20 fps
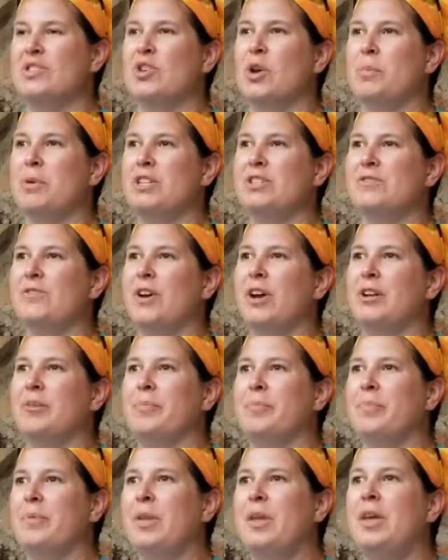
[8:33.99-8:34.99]
so much fun
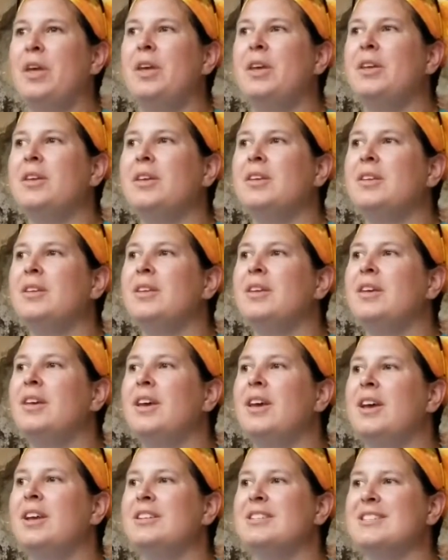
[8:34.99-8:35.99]

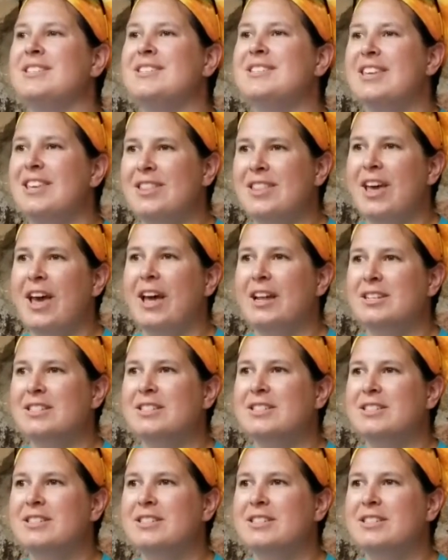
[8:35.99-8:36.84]
to see that.